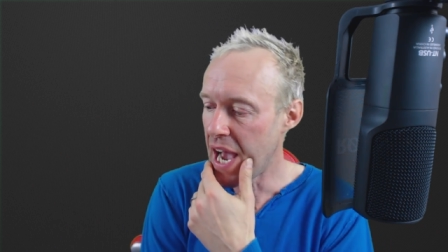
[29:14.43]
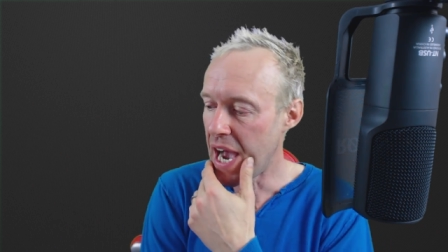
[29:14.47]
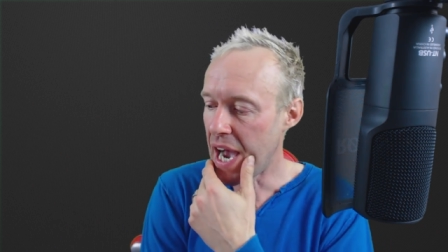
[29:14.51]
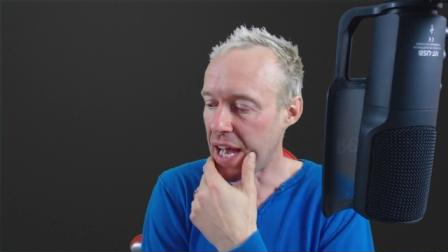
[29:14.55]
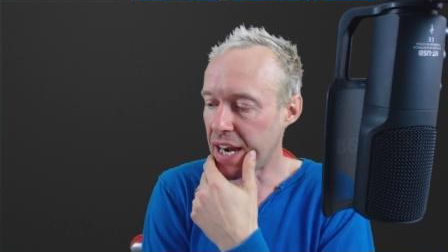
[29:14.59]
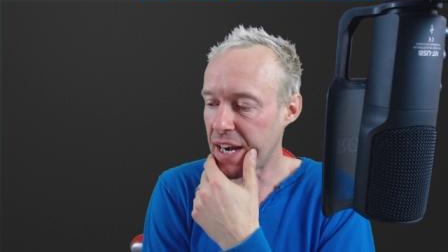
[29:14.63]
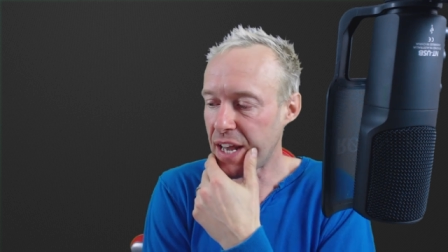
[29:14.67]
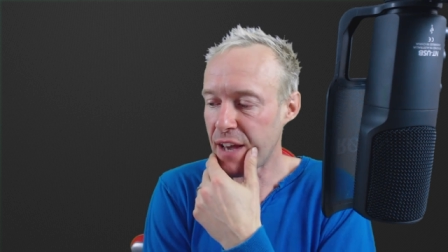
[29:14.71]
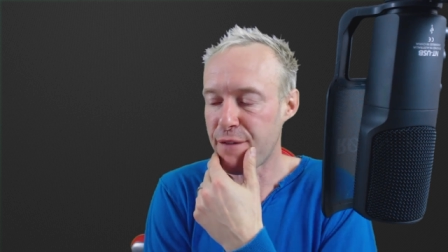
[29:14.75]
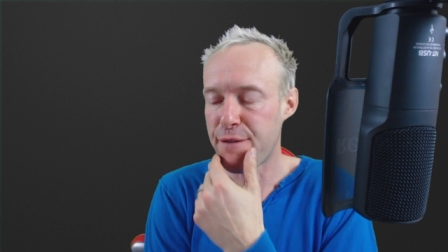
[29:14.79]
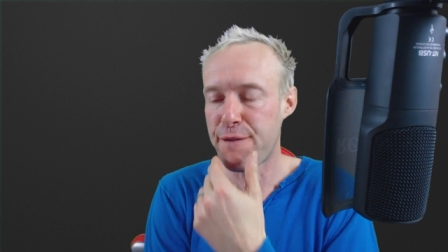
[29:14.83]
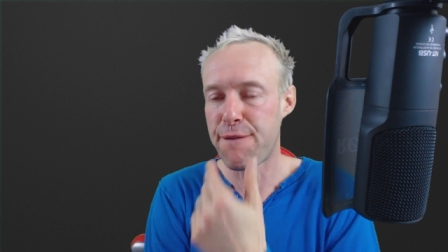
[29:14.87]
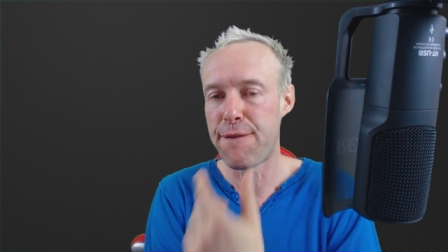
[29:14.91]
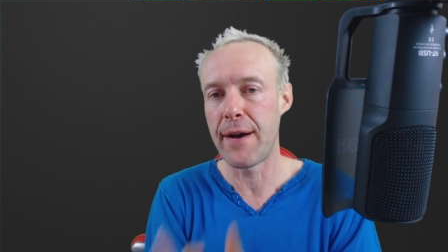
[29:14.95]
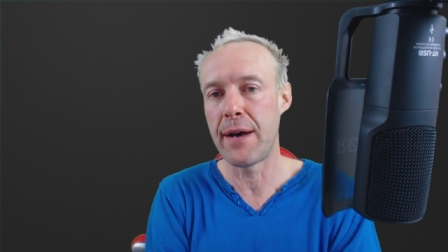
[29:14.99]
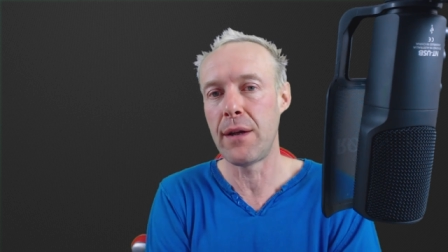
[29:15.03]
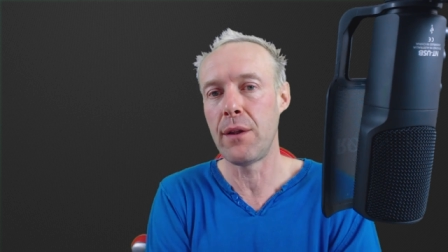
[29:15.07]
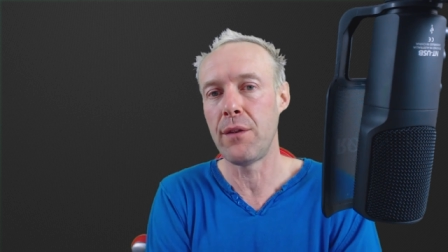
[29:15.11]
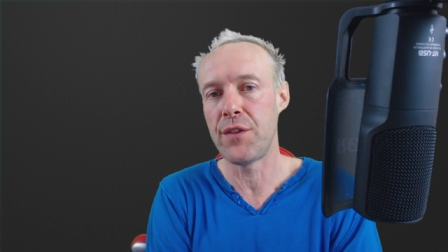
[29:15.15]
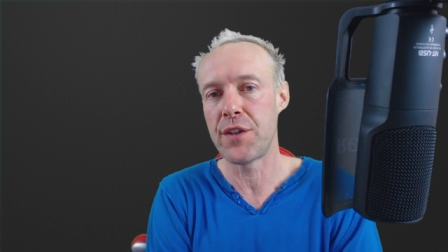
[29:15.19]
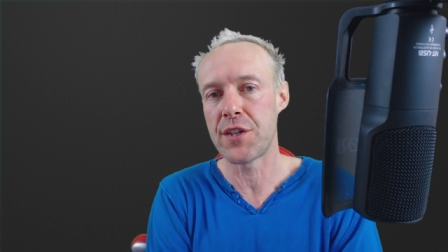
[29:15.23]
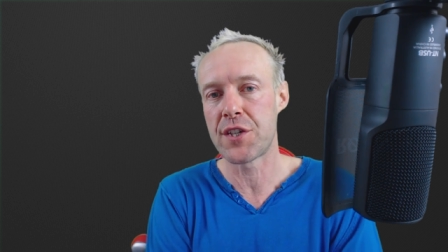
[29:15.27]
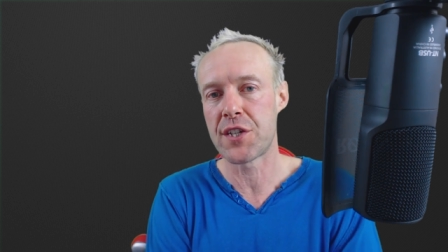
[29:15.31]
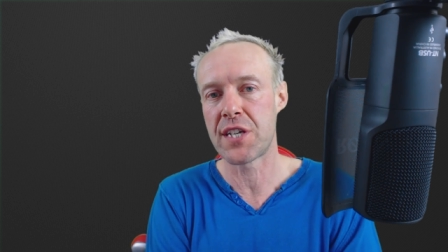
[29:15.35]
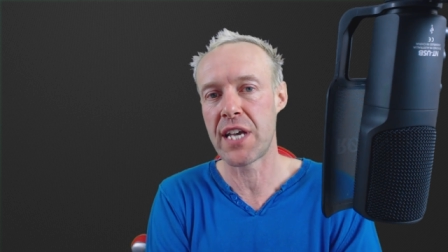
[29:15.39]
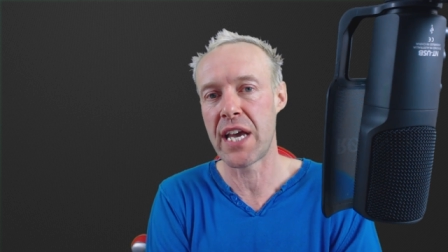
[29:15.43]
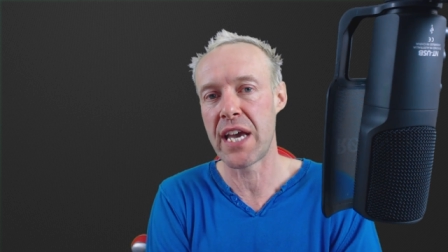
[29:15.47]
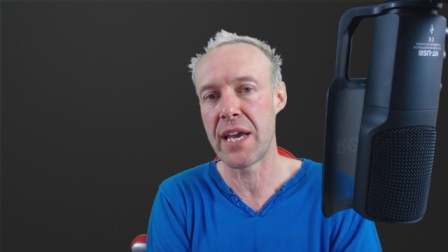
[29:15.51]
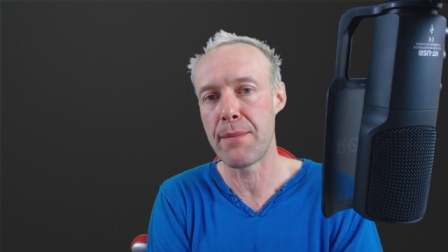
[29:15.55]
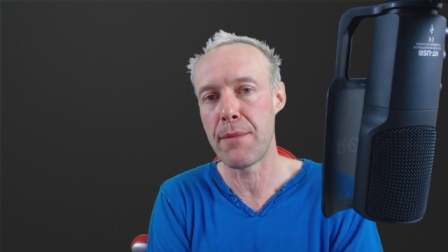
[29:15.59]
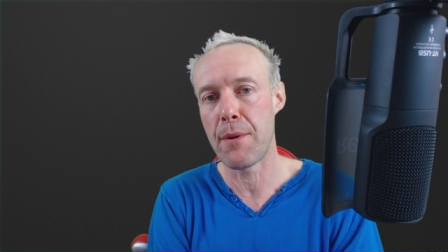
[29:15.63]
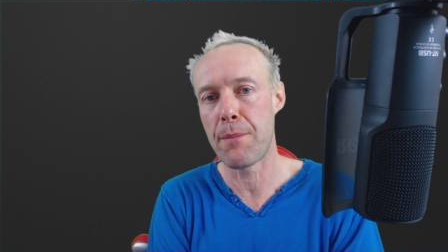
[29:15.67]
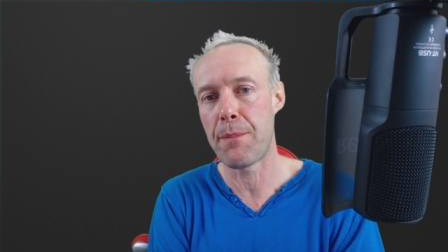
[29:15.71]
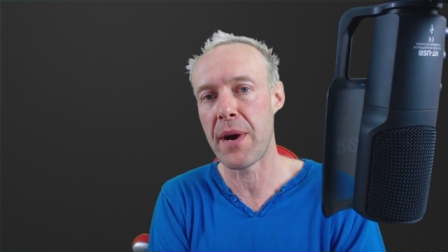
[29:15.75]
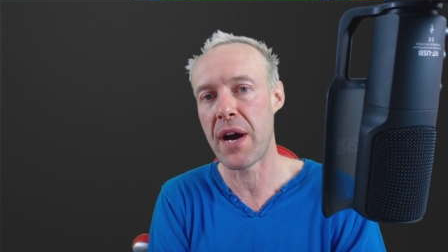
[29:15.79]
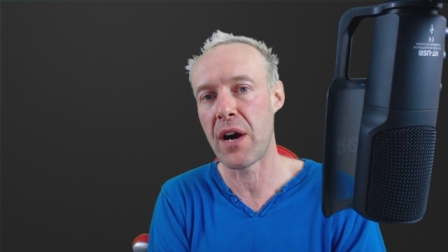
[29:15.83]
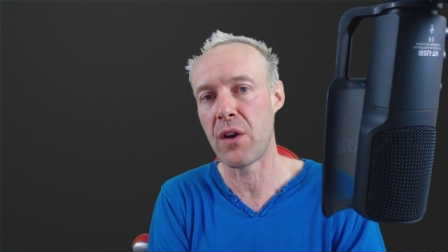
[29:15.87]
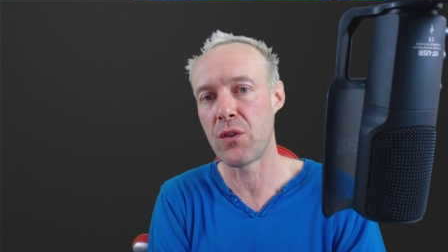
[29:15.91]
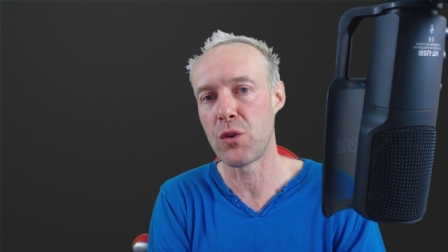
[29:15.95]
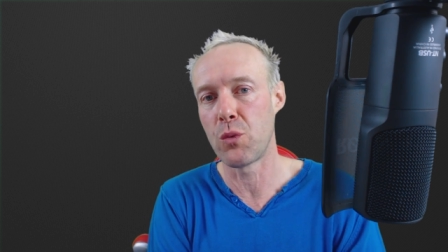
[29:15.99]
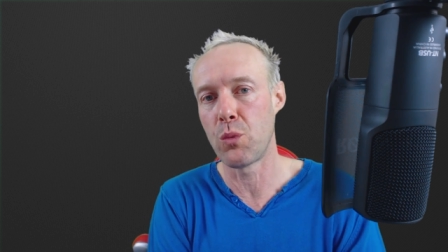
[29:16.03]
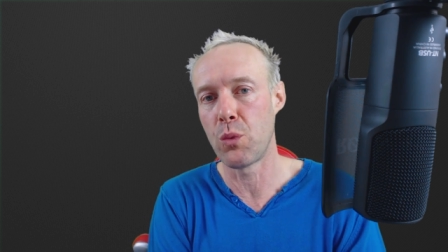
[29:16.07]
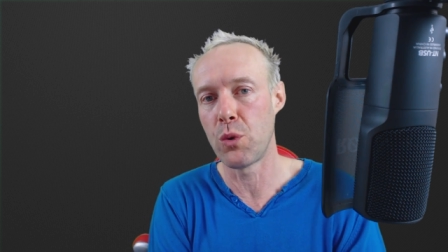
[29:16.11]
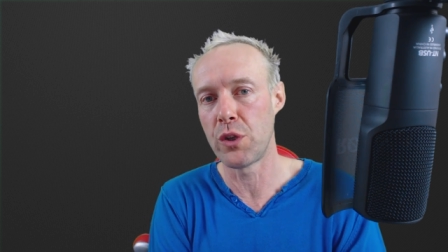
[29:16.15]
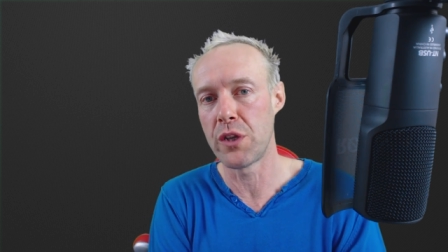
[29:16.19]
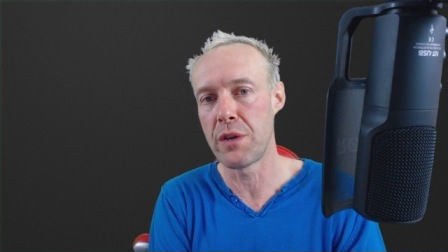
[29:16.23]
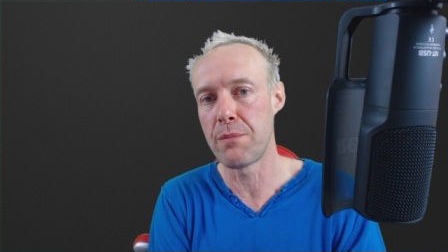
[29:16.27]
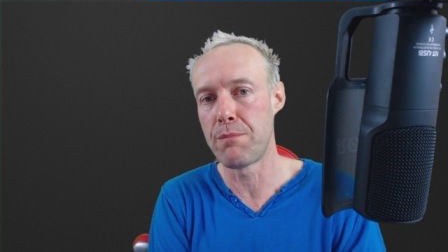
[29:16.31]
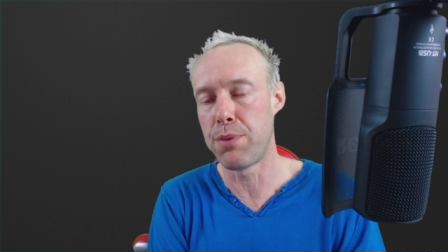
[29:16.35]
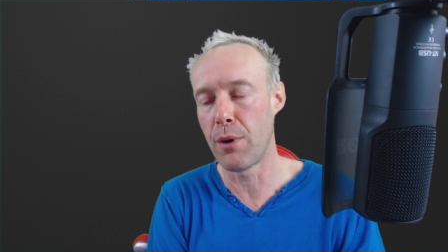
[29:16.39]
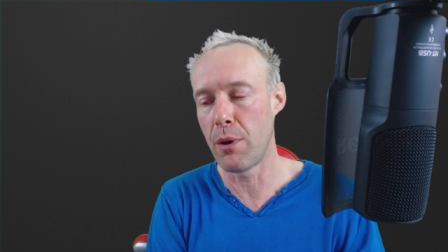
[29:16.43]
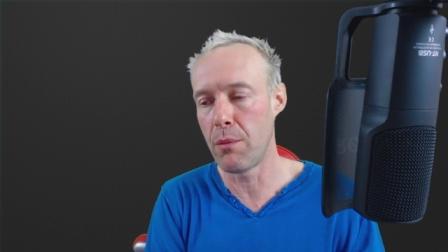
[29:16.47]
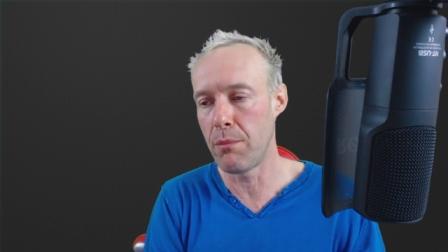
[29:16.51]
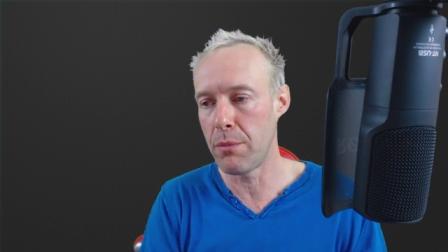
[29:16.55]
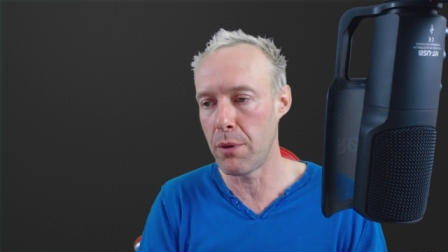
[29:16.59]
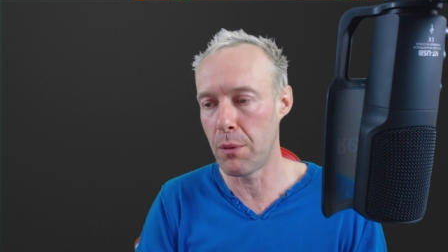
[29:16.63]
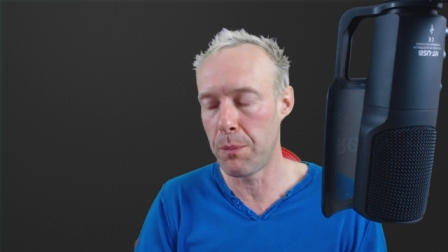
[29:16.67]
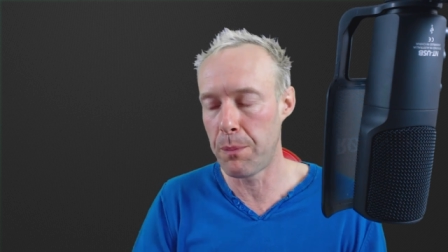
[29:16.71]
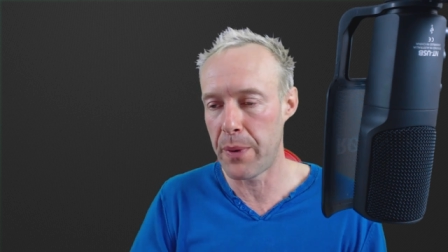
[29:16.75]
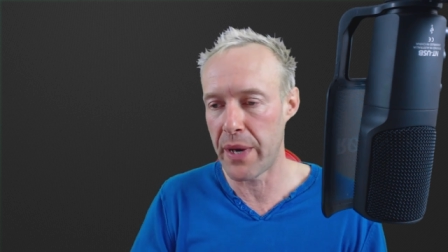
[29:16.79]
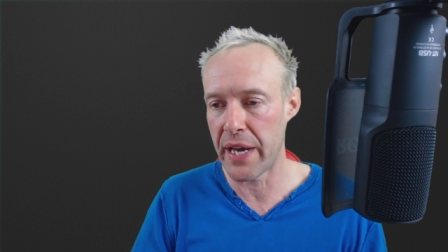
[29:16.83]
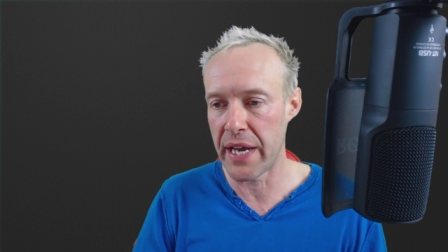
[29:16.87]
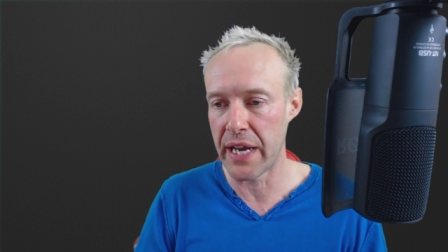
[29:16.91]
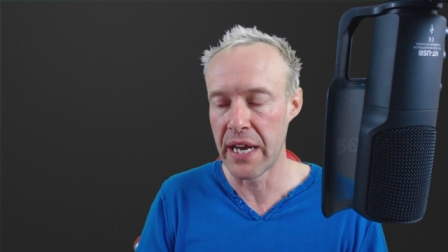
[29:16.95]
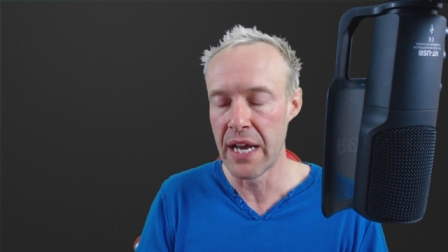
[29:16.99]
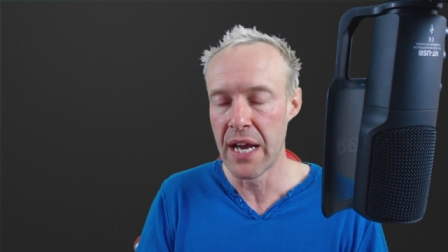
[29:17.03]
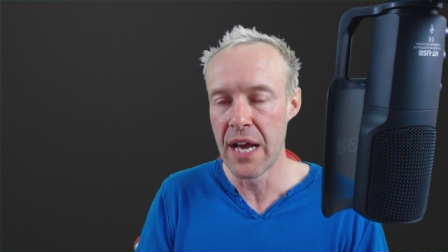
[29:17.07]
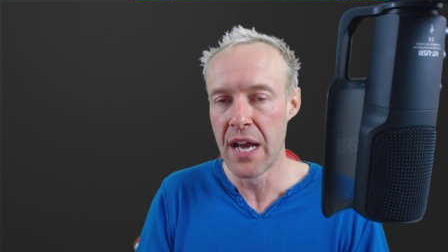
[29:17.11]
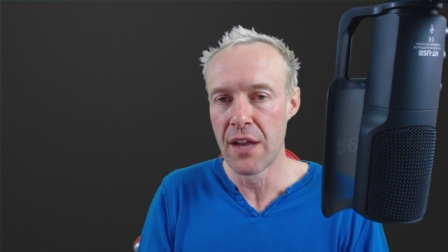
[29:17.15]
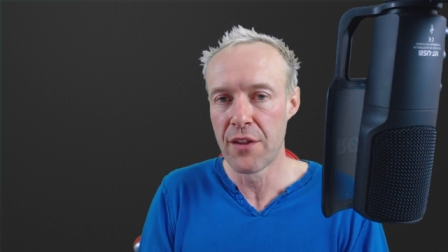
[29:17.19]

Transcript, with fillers: And I felt the same about the woolly bumblebee,